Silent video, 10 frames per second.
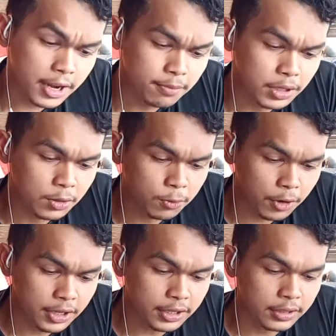Let the
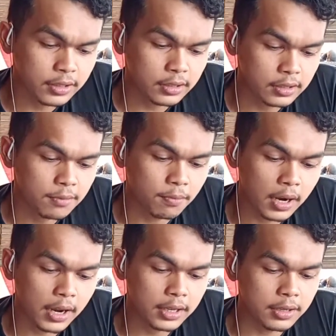fry be
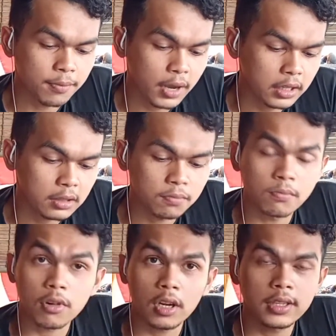graded
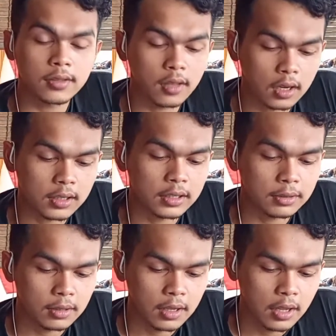by the male
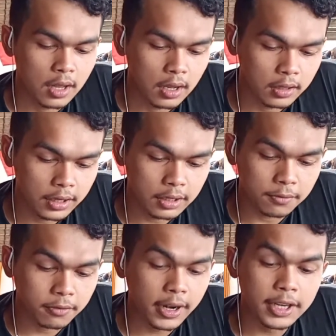broodstock.
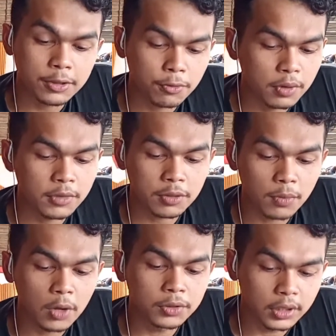Let the
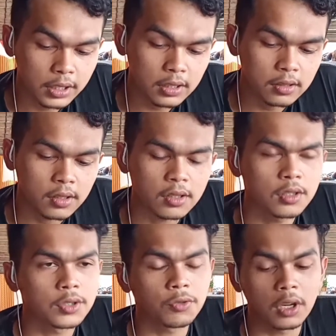fry swim
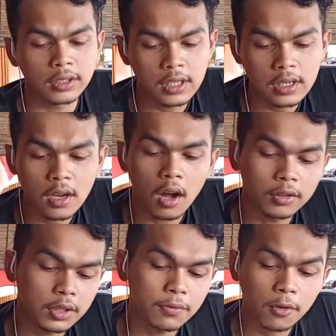smoothly,
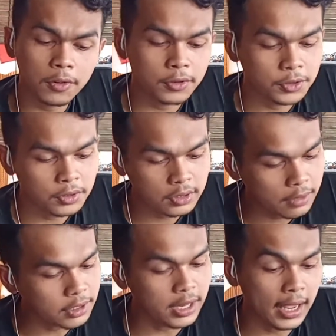usually
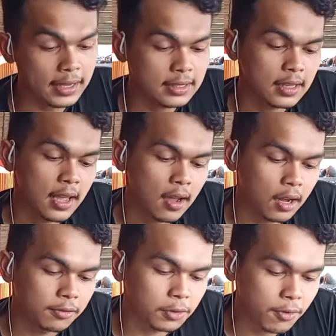only for
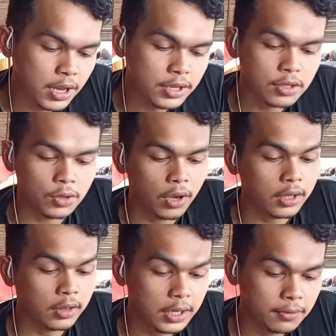7 days,
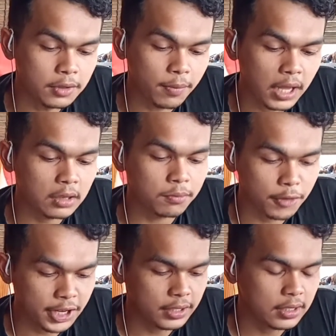after which you can
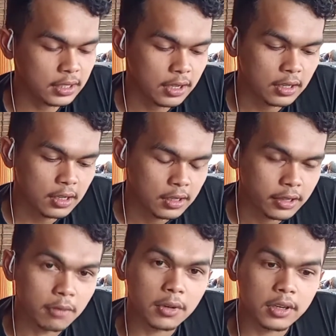leave the male
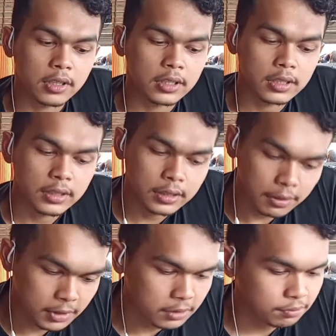breed.
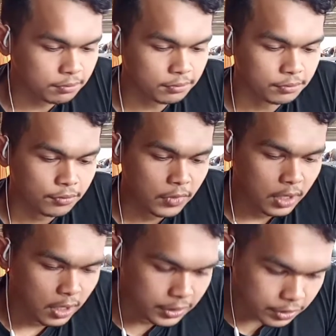Number 7.